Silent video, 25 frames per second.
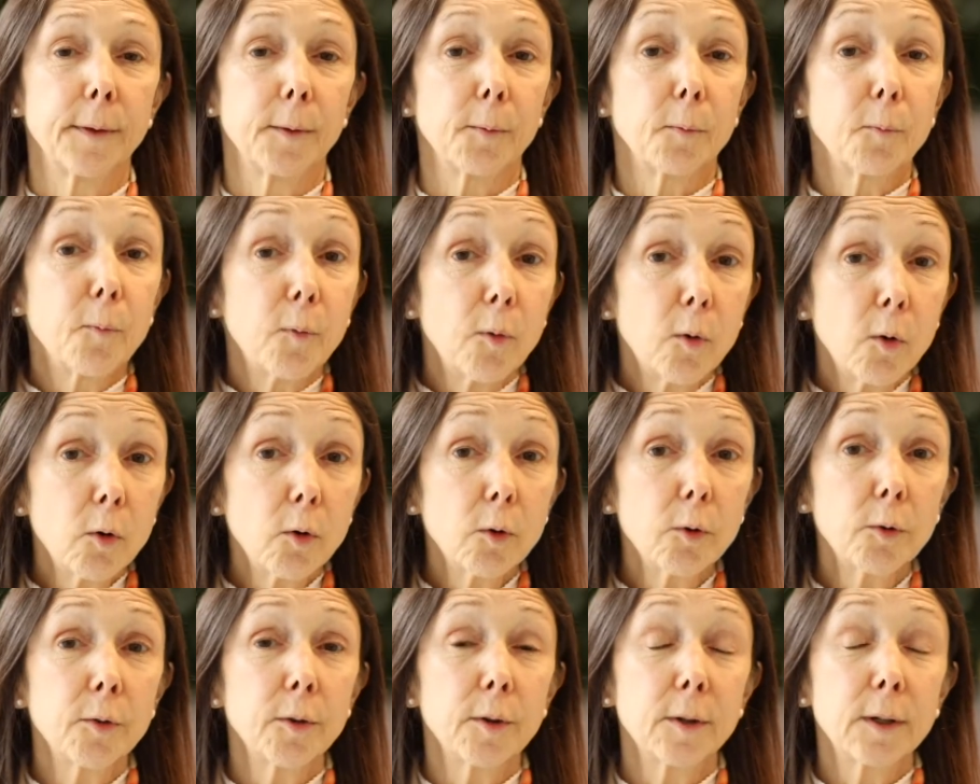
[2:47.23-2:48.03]
The
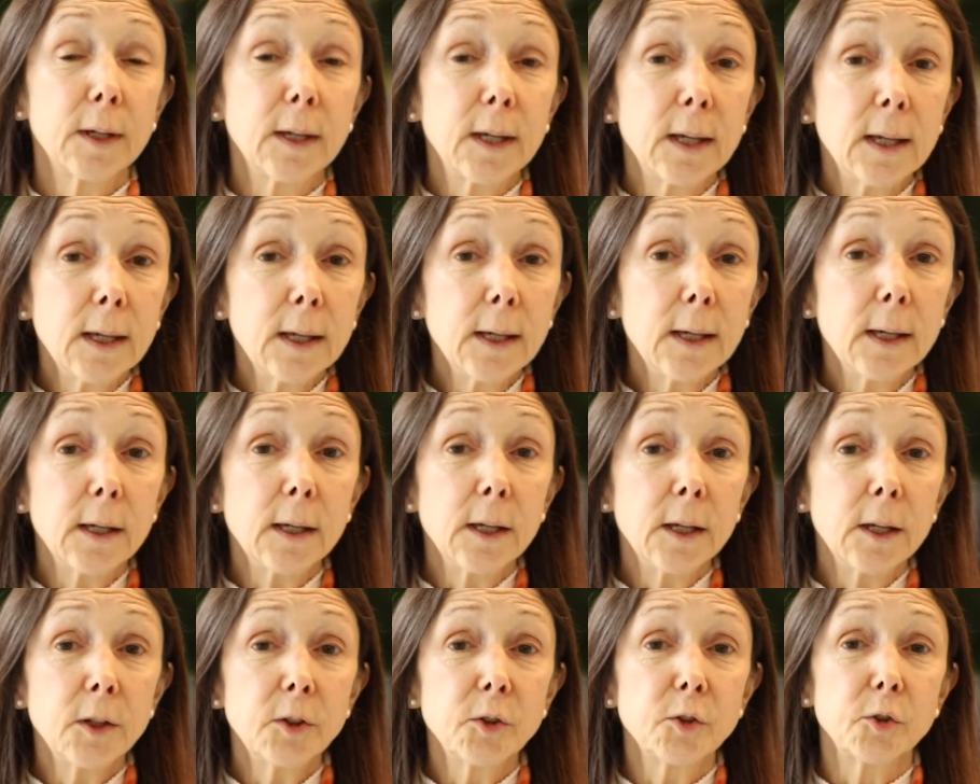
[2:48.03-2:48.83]
fourth key
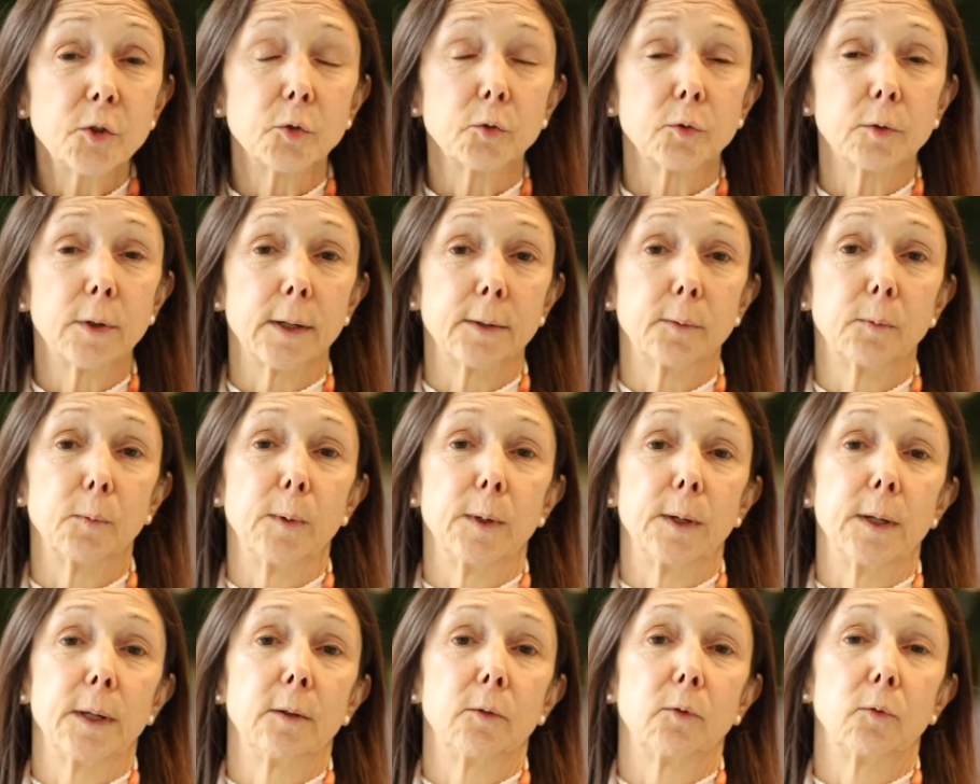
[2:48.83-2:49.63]
issue that
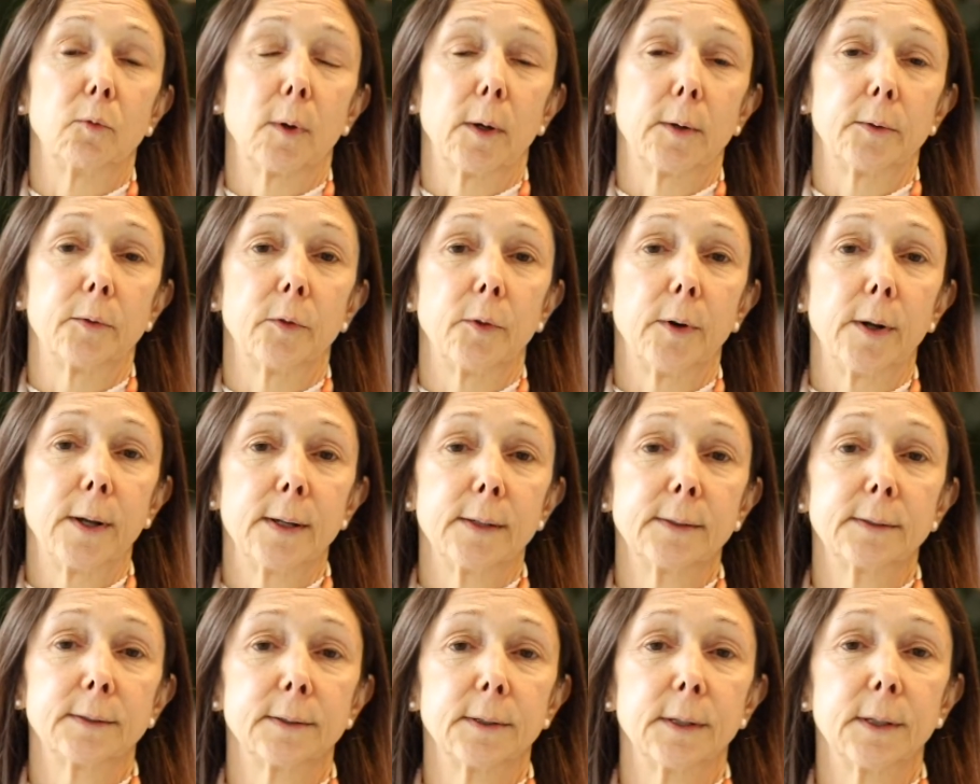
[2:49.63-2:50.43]
we need to
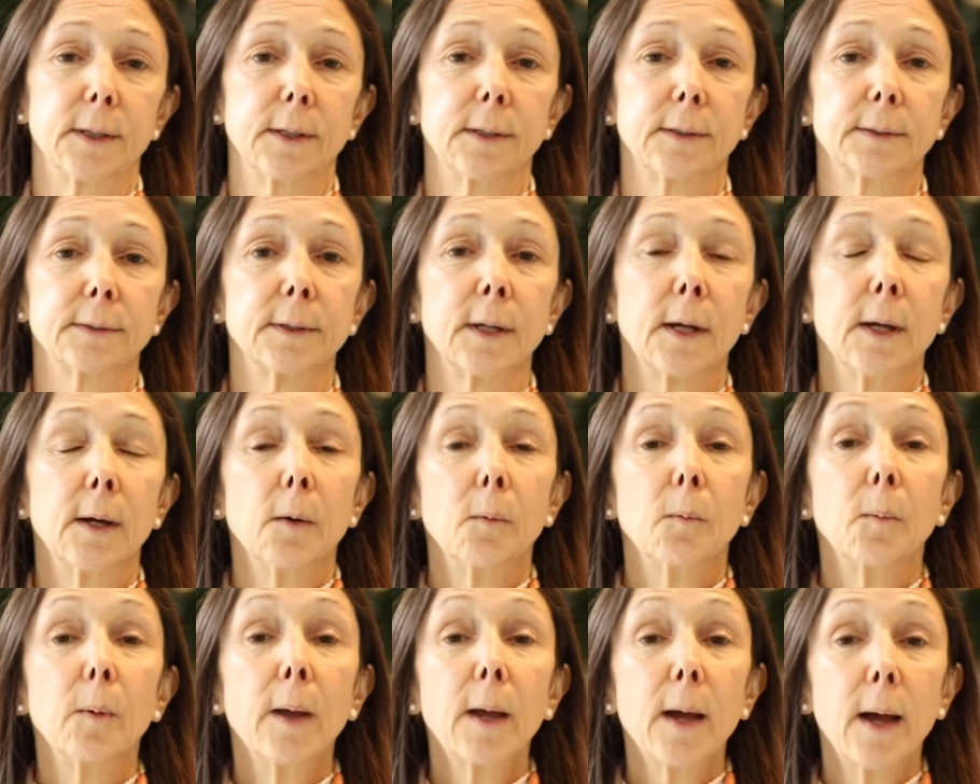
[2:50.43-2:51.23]
address is
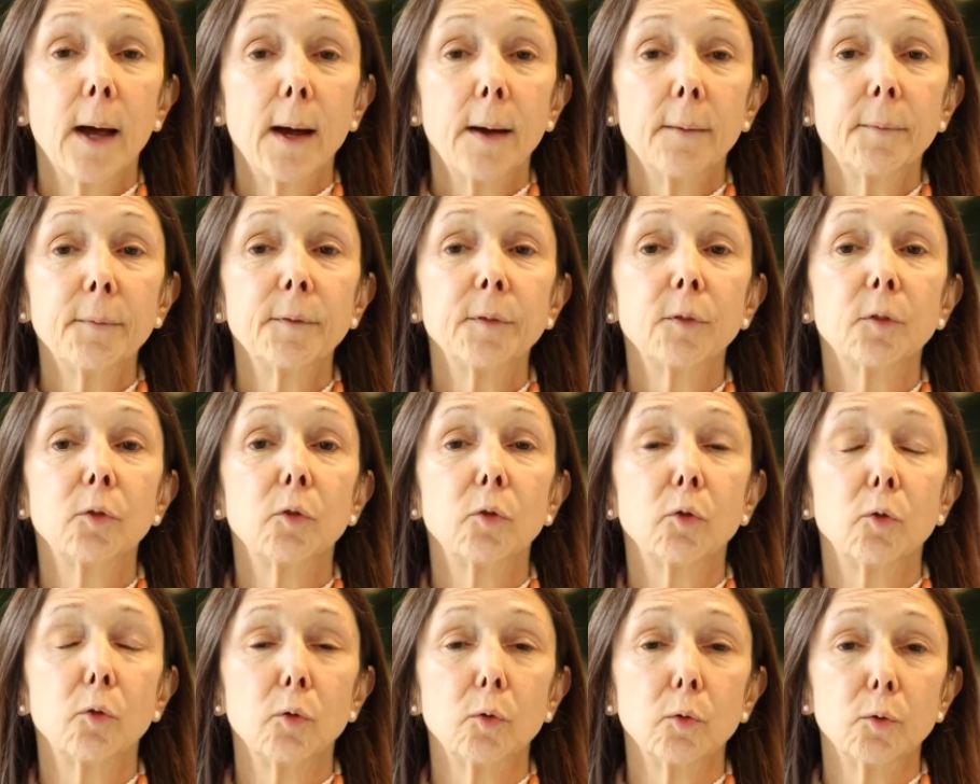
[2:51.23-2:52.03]
we have
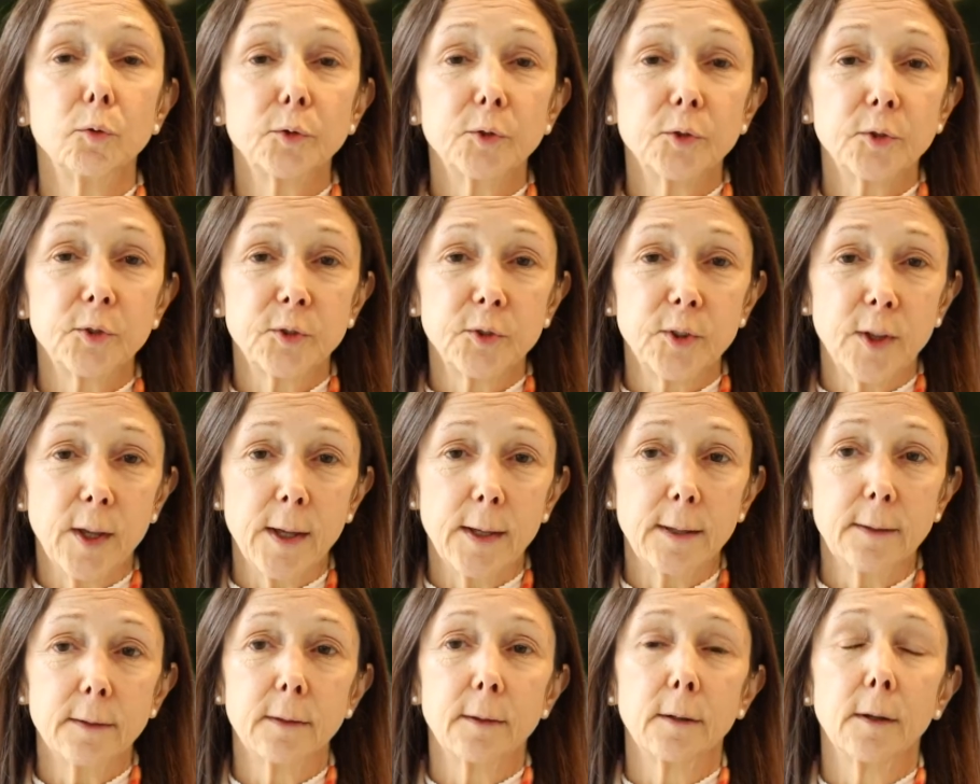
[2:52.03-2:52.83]
to
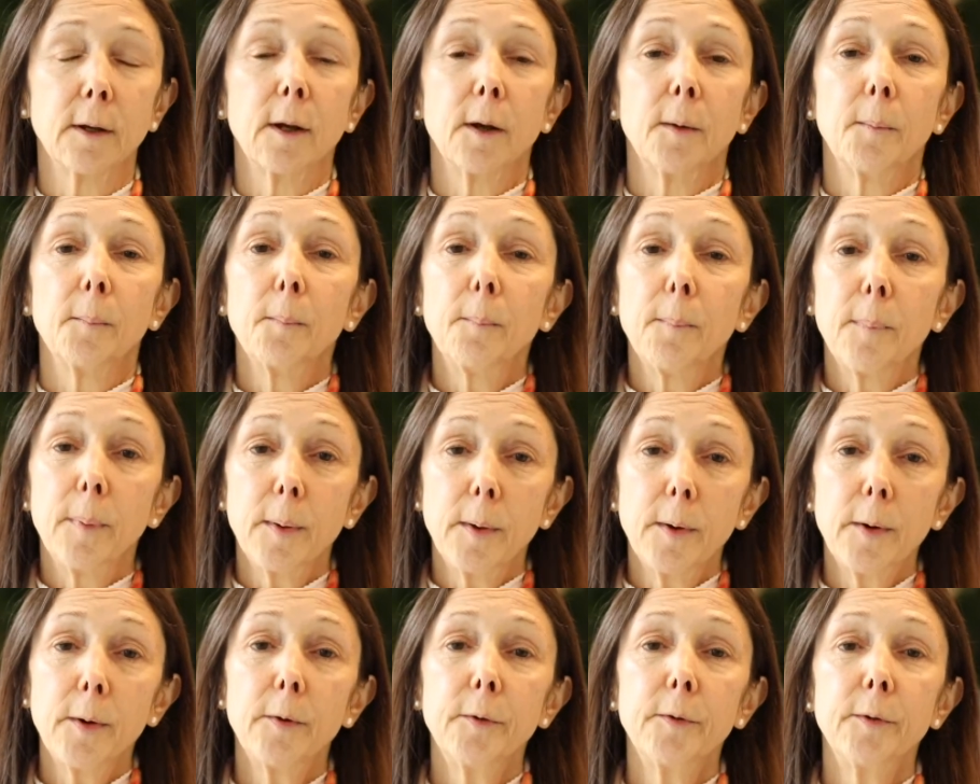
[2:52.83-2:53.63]
set
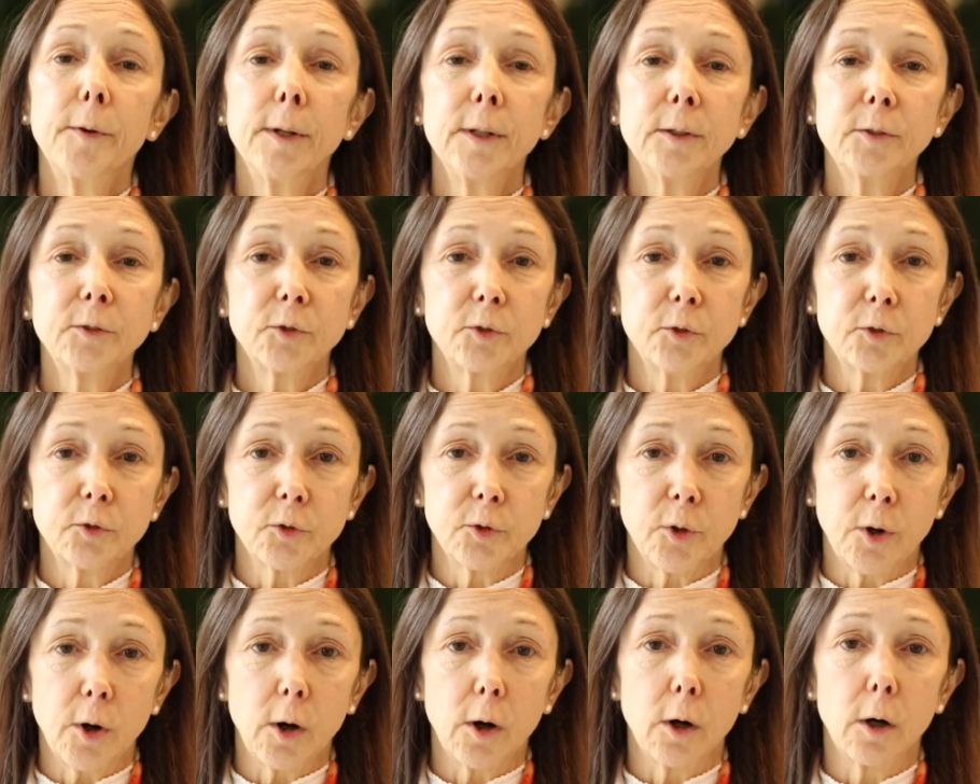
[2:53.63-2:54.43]
very
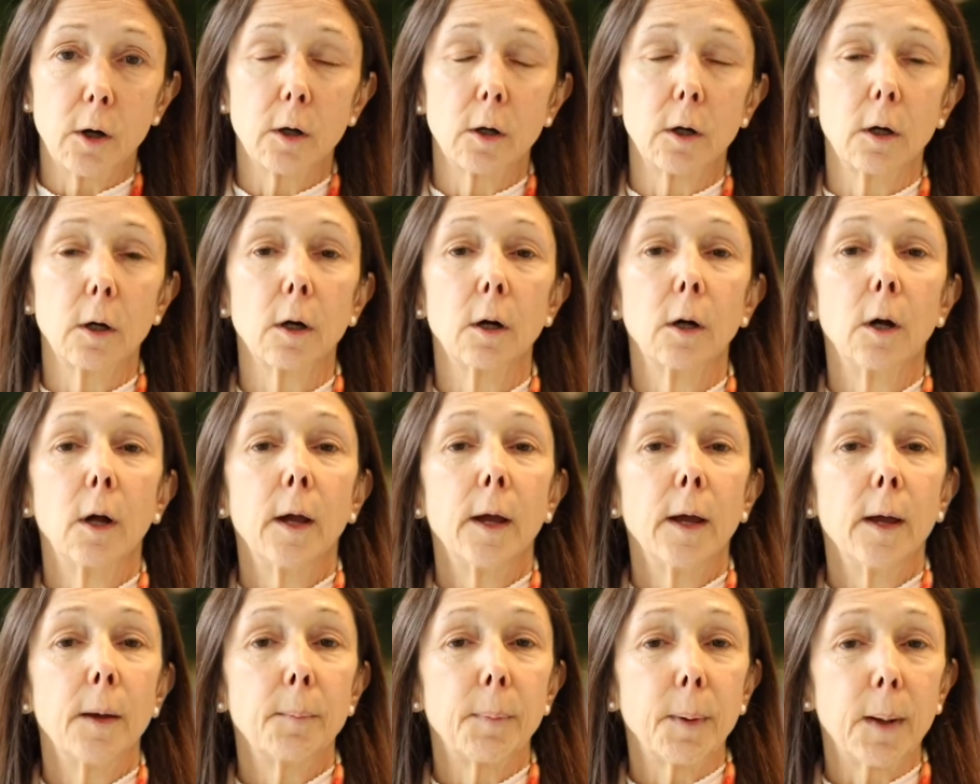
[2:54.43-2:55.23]
strong
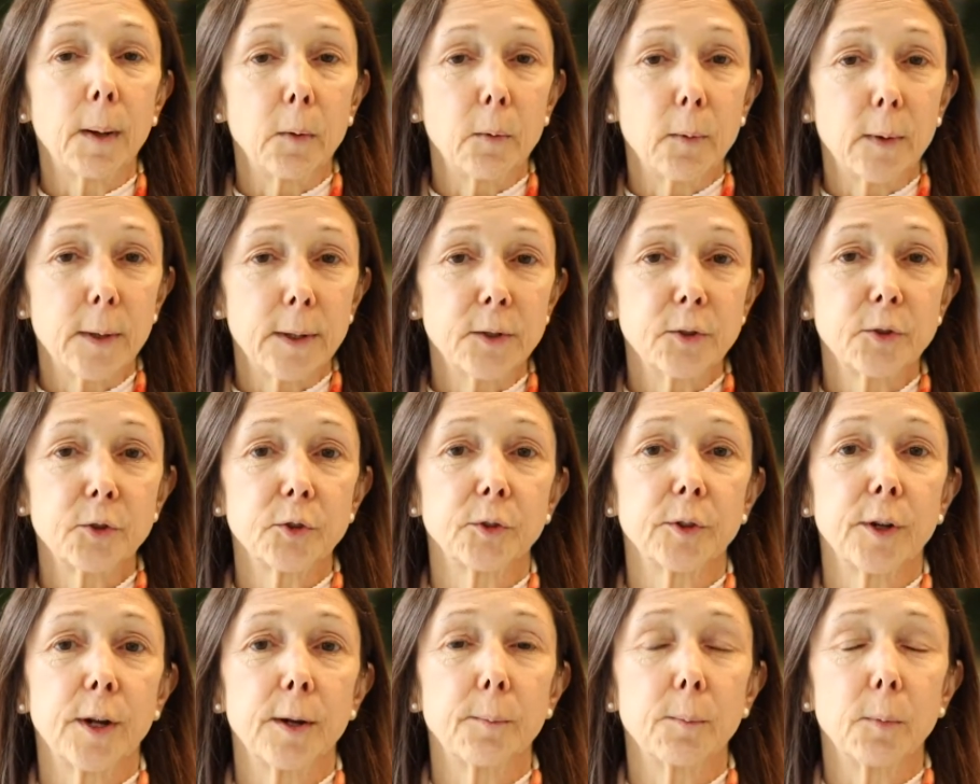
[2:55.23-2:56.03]

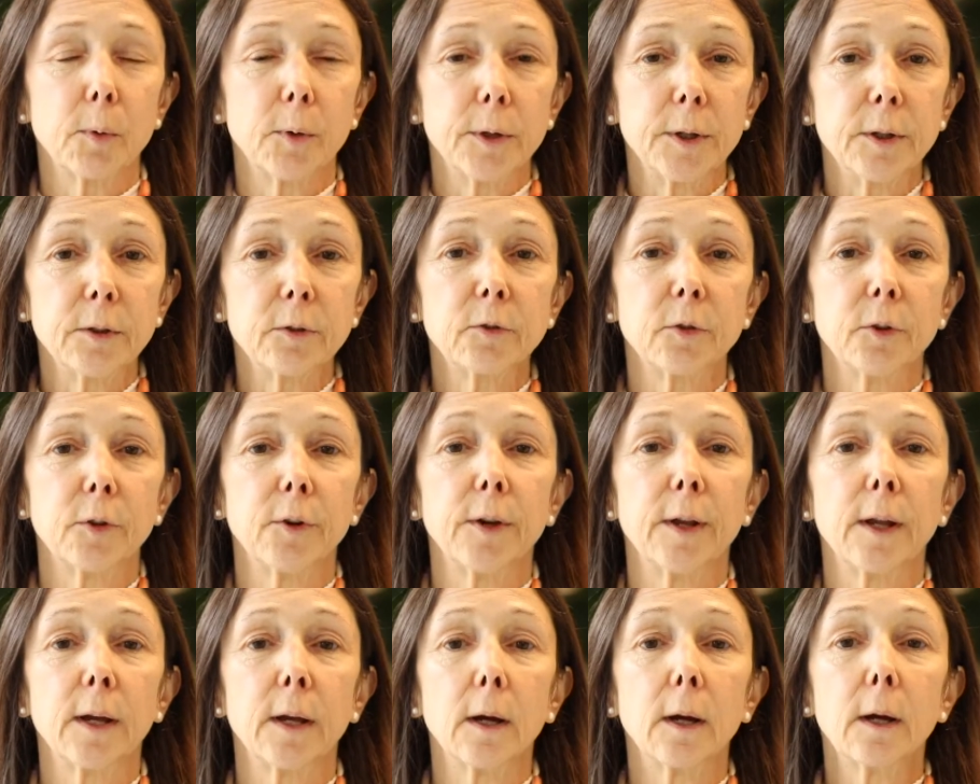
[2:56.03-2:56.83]
evaluation and
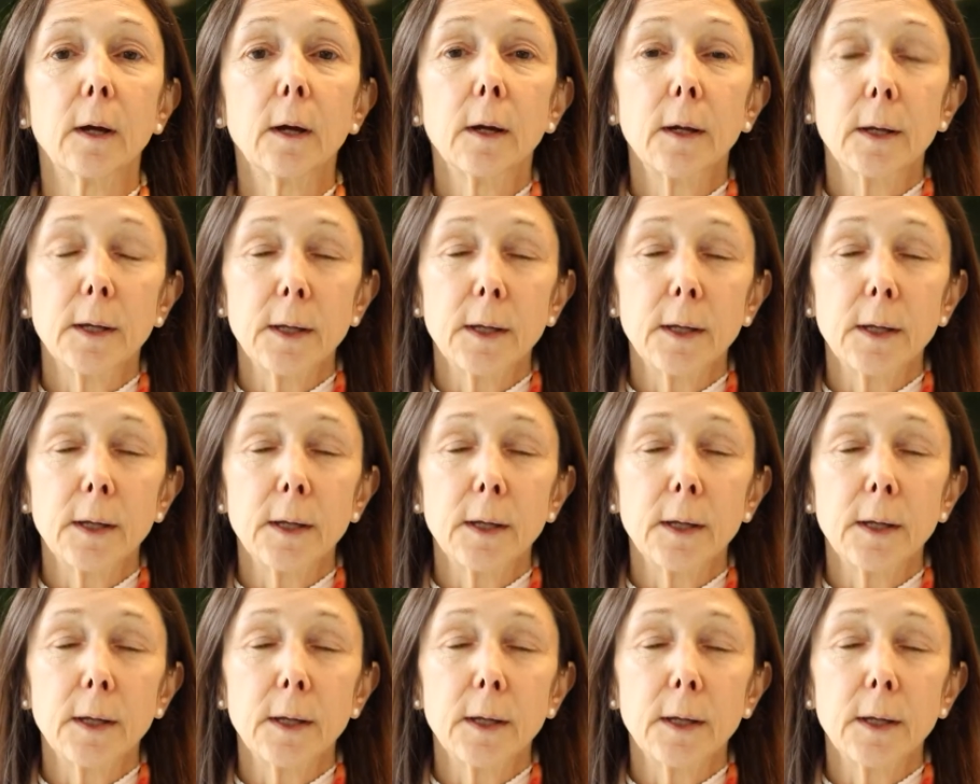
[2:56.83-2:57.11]
monitoring